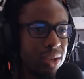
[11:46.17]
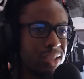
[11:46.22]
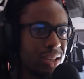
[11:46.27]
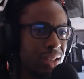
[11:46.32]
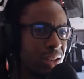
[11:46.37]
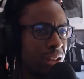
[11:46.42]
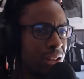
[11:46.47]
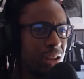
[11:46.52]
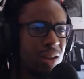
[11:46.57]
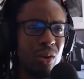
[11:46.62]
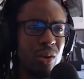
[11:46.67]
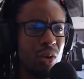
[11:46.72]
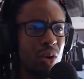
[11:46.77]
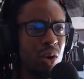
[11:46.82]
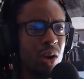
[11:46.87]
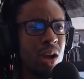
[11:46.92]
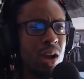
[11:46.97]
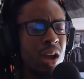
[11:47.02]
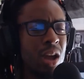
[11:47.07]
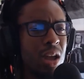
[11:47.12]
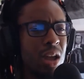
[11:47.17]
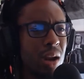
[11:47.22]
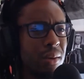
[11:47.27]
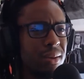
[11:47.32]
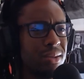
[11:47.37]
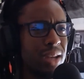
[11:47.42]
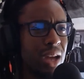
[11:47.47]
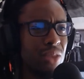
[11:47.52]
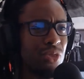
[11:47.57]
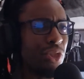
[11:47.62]
in it, or I'm
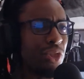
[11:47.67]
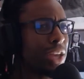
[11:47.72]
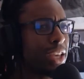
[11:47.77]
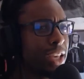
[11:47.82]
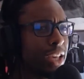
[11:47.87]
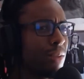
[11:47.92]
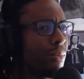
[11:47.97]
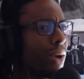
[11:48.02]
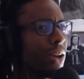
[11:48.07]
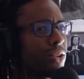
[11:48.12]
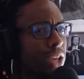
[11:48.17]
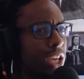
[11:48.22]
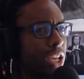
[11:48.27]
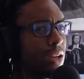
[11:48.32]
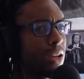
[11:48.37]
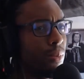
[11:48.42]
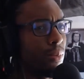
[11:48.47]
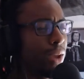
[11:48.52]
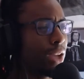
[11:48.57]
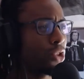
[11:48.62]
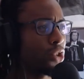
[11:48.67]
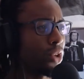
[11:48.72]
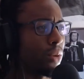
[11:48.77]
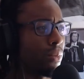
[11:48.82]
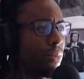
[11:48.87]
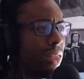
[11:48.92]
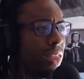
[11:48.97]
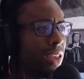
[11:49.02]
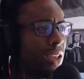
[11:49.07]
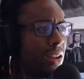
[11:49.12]
just not thinking about taking a picture.
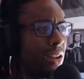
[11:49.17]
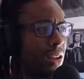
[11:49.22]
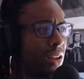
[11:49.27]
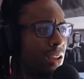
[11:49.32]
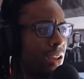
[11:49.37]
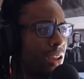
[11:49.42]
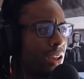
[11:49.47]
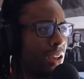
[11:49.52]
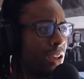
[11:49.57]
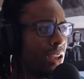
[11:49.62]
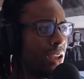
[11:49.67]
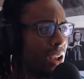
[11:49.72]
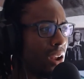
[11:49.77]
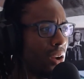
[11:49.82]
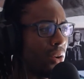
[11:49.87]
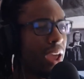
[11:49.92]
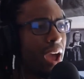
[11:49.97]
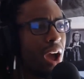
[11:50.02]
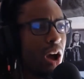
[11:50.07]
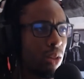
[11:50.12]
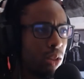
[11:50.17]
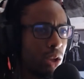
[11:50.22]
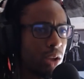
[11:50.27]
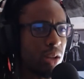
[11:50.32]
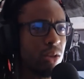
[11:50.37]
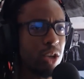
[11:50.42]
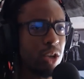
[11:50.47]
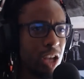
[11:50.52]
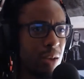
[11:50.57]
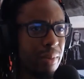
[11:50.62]
But then now like
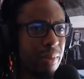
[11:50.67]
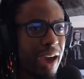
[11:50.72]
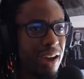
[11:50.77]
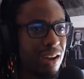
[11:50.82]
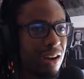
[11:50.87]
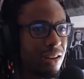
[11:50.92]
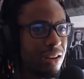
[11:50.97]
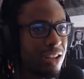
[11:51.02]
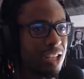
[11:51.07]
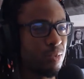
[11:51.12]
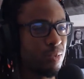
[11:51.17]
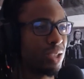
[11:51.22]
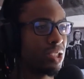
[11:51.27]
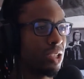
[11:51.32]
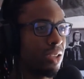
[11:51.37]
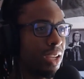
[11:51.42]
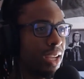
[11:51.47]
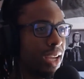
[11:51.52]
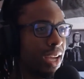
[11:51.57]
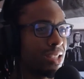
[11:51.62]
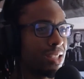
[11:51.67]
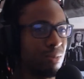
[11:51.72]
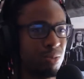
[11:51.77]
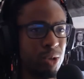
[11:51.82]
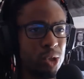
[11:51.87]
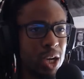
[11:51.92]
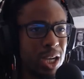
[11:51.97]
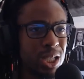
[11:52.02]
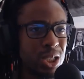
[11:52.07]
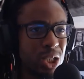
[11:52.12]
looking back on it, especially like as I'm
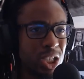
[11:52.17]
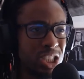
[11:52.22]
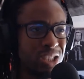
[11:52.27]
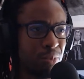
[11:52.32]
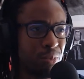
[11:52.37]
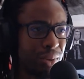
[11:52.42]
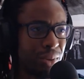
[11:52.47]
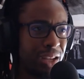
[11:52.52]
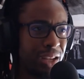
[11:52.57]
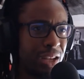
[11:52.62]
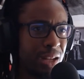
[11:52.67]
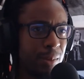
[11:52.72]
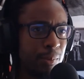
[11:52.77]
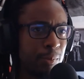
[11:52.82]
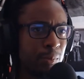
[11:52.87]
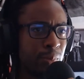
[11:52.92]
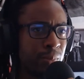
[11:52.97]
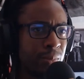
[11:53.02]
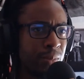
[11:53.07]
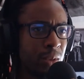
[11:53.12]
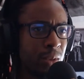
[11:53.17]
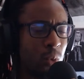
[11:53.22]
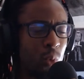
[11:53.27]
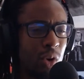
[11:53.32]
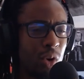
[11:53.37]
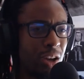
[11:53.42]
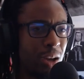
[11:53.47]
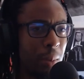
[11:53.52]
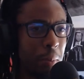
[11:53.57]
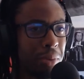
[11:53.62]
trying to explain
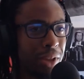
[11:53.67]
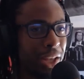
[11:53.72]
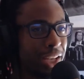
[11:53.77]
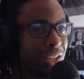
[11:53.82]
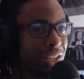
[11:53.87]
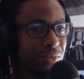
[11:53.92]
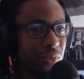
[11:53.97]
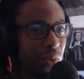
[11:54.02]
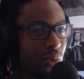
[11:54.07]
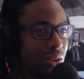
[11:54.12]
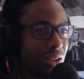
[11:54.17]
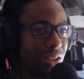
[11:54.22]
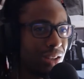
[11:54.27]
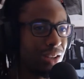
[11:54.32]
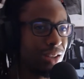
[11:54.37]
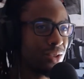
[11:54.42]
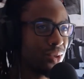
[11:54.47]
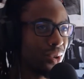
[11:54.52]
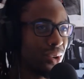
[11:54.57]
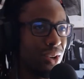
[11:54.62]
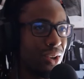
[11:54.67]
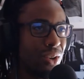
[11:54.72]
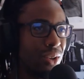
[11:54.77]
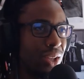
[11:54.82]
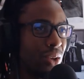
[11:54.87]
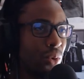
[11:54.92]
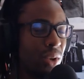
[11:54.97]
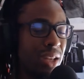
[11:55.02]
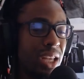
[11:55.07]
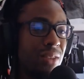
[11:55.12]
what a blanket fort is, or
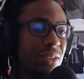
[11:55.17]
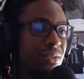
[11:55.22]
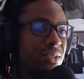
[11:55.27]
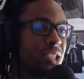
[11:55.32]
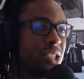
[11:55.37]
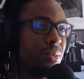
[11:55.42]
like what even some of